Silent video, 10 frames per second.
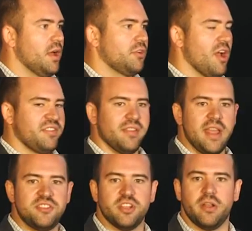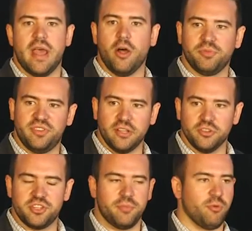across the nation and helps
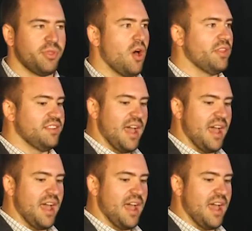dealerships with all these